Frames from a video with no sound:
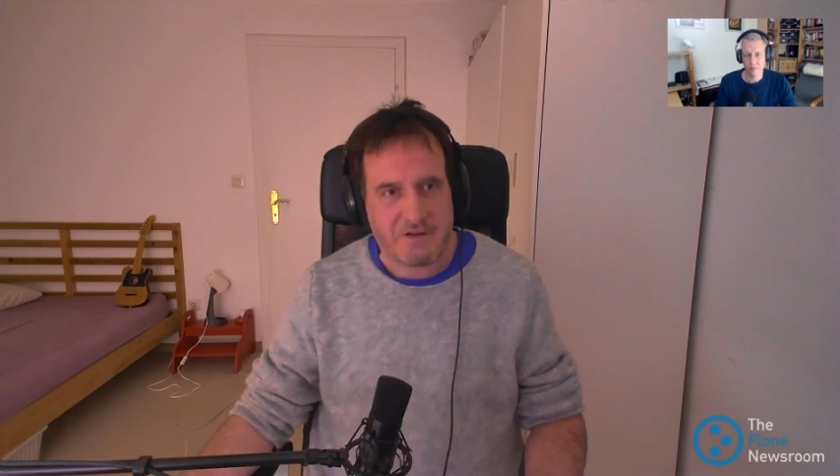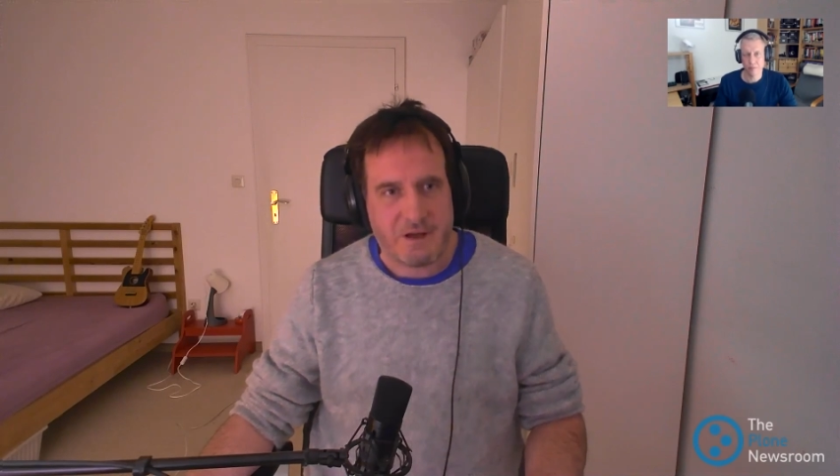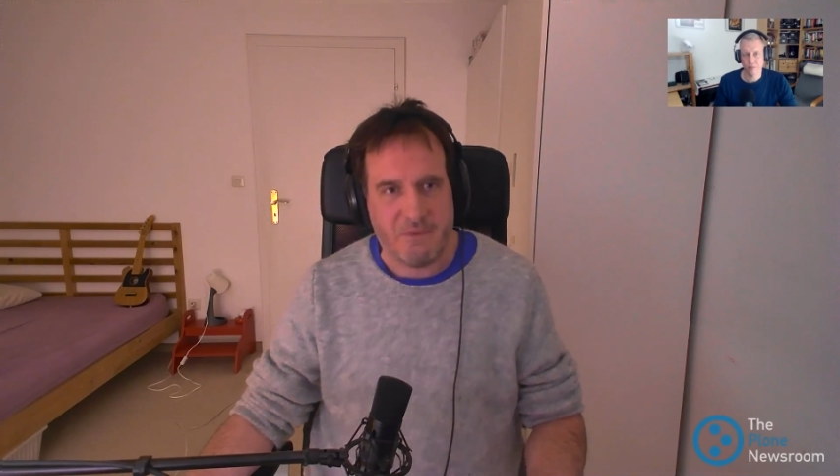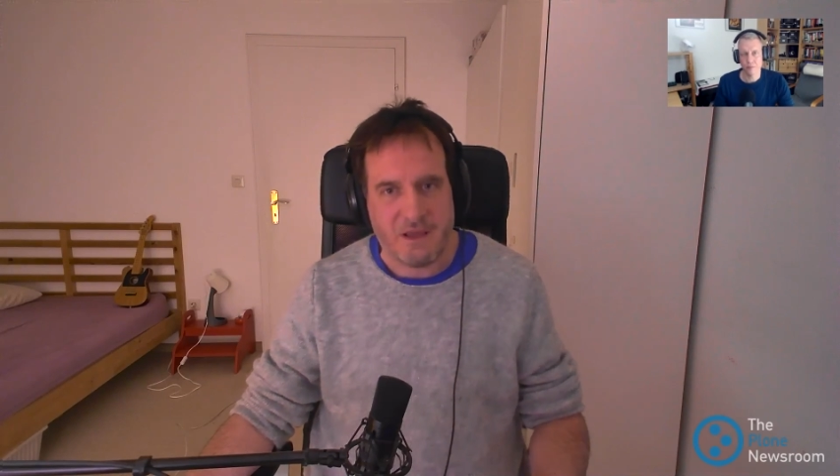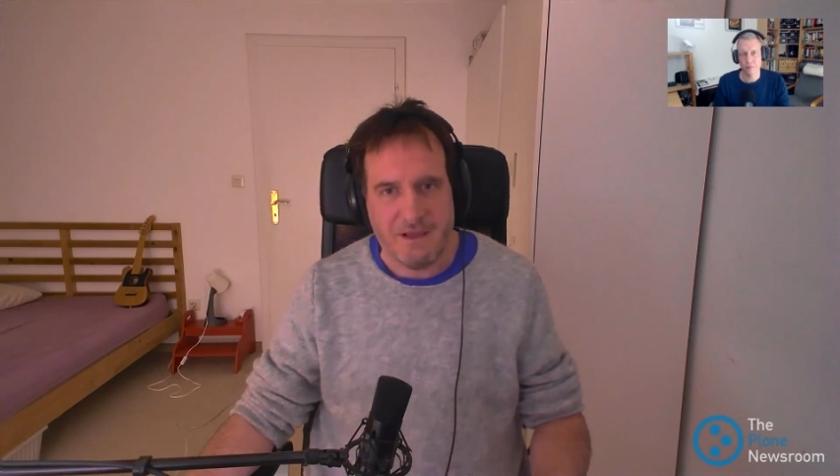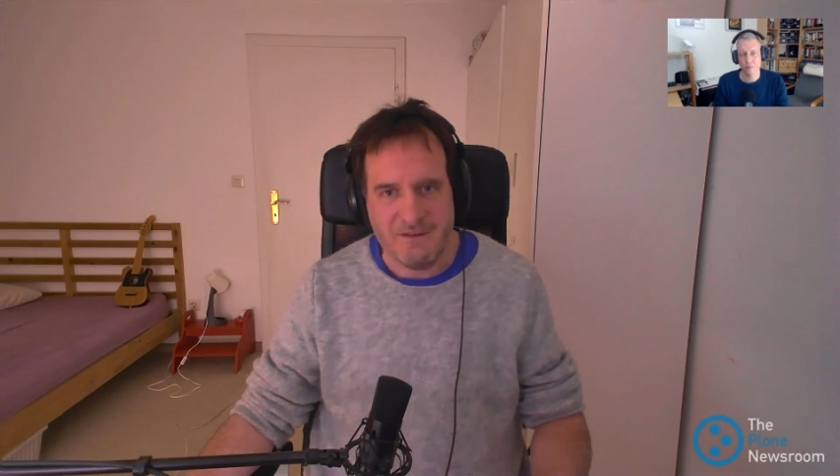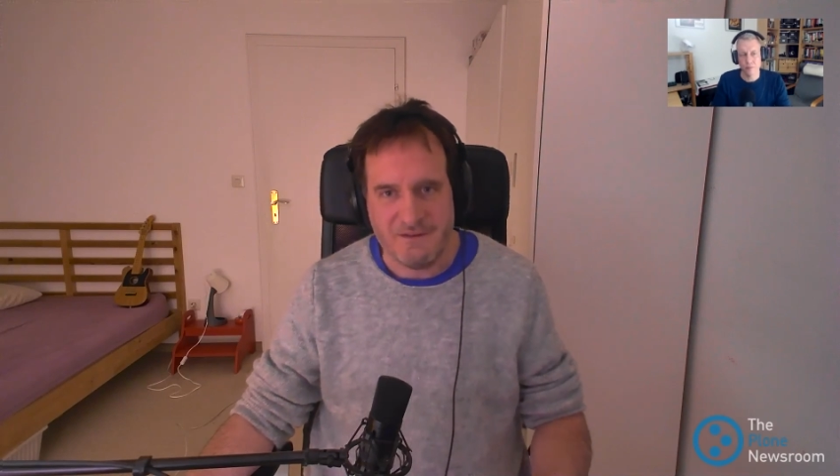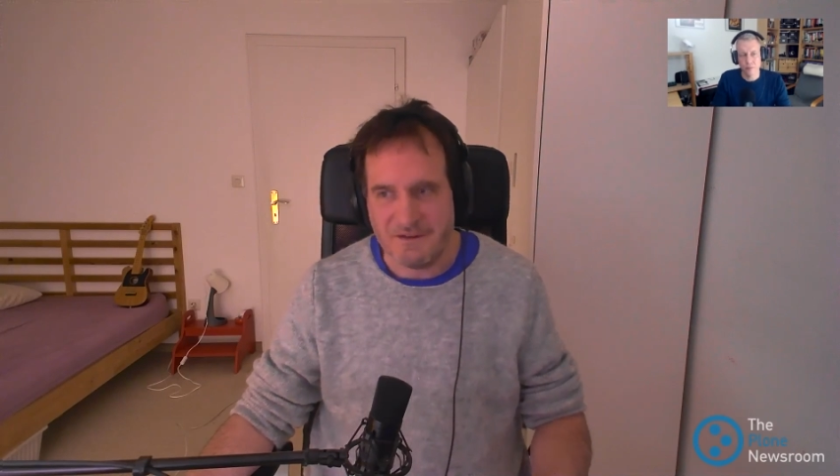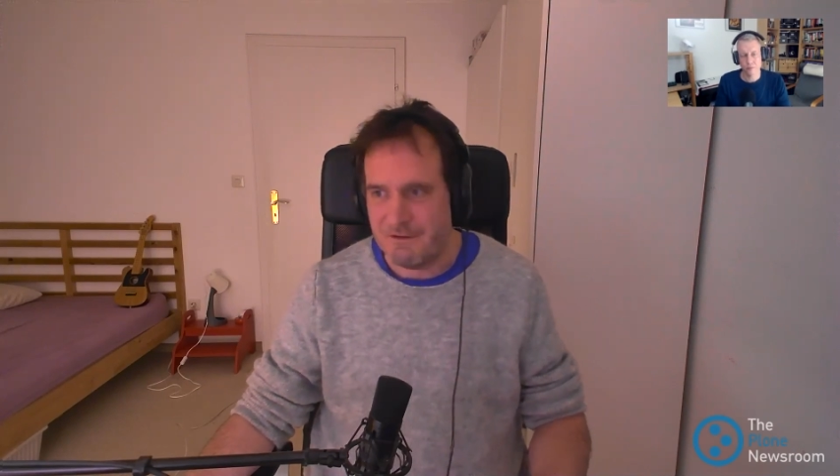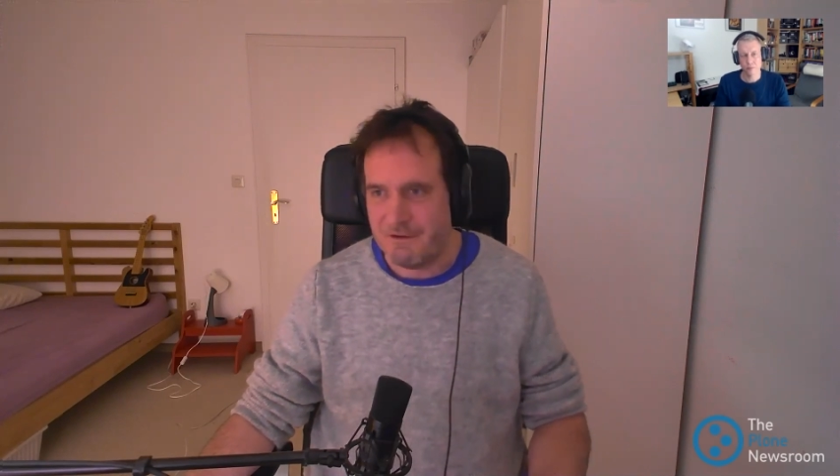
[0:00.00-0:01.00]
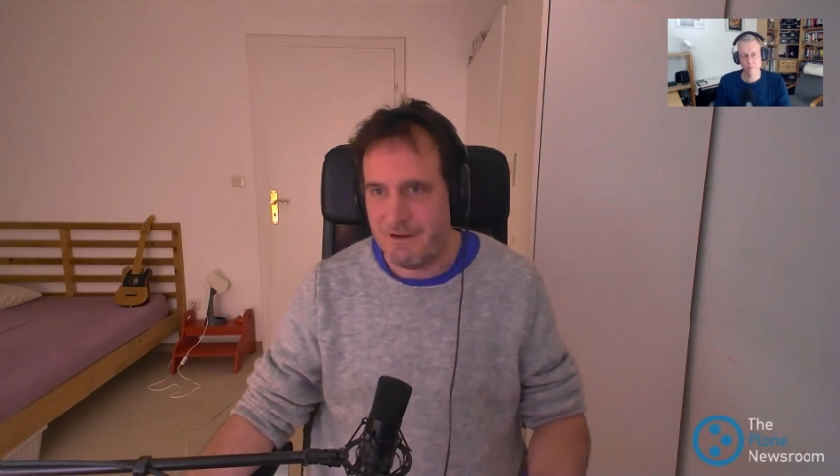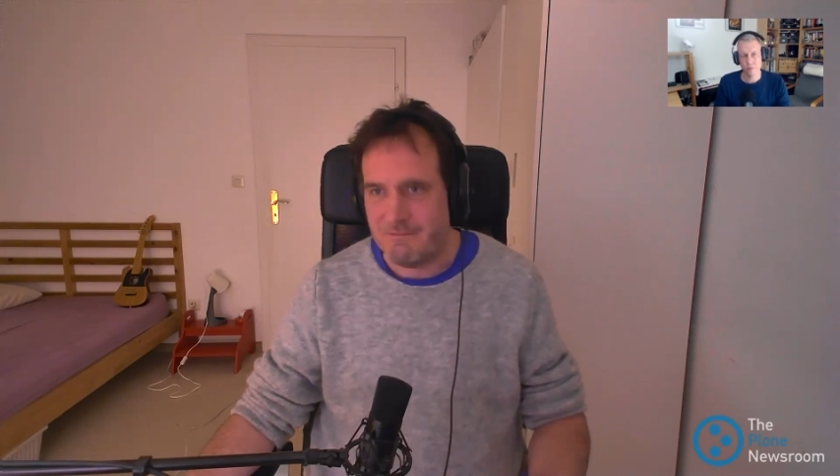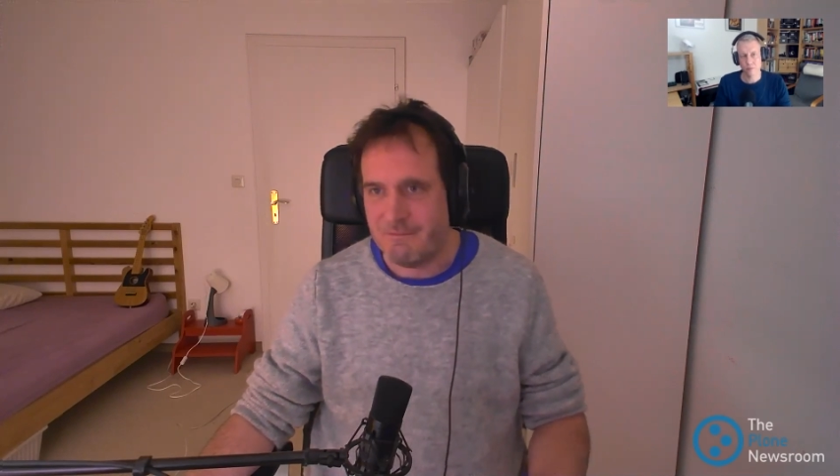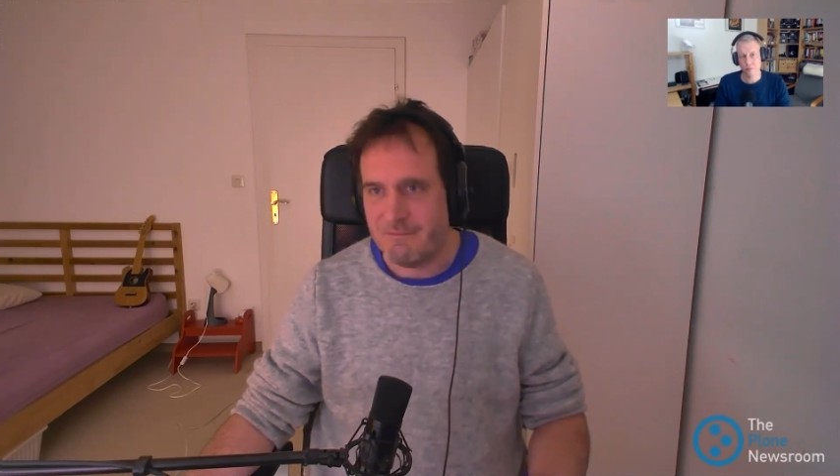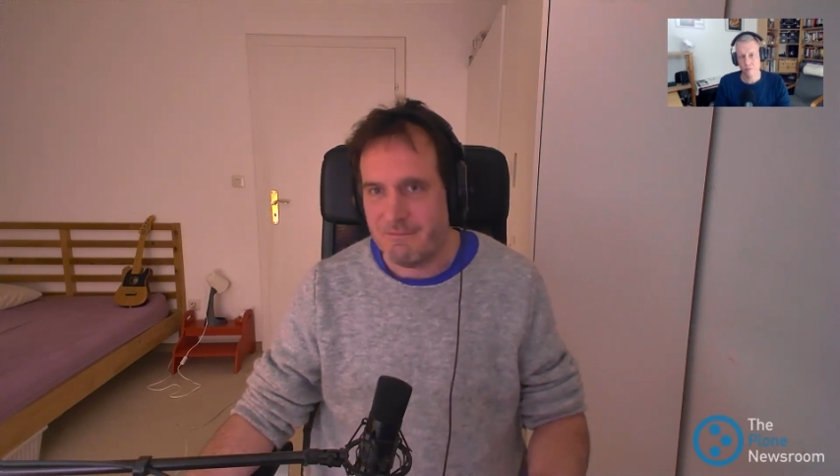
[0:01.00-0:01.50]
coming in. So